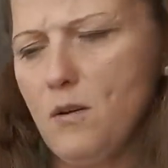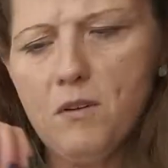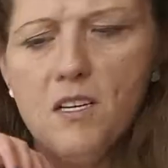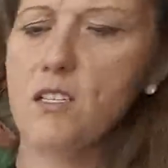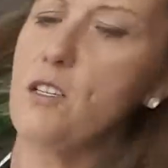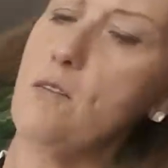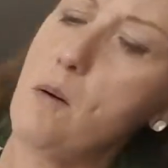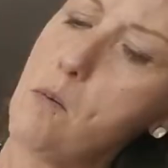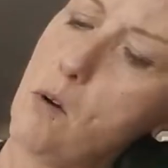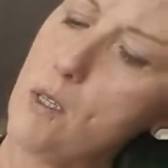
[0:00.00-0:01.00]
I'm not sure
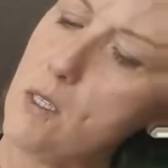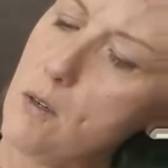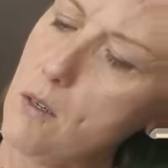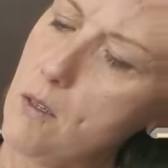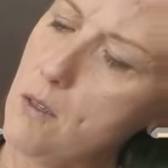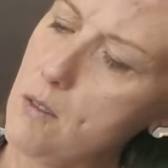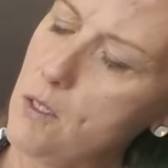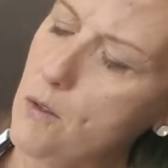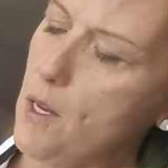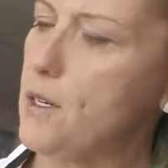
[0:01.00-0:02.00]
if I'm going to
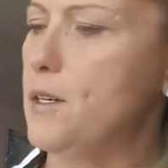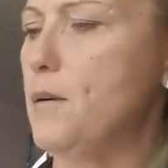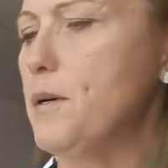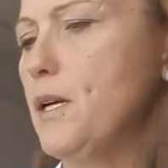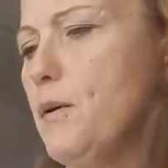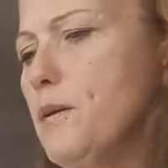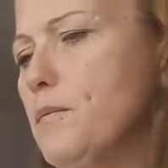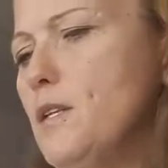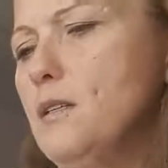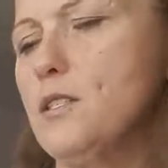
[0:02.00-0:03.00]
do that or not, but anyway,
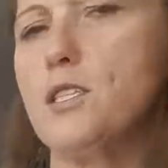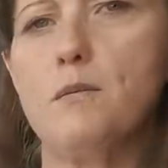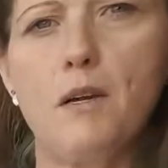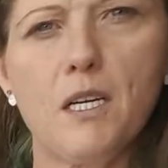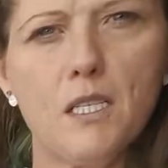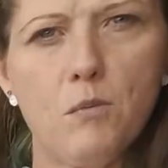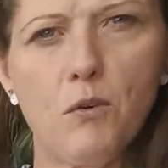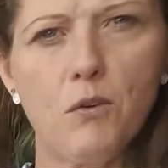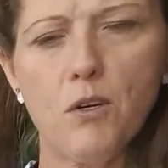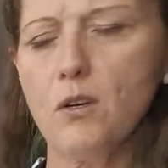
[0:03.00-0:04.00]
just to make it
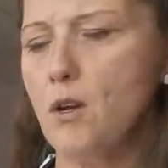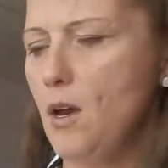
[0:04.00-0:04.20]
smoother.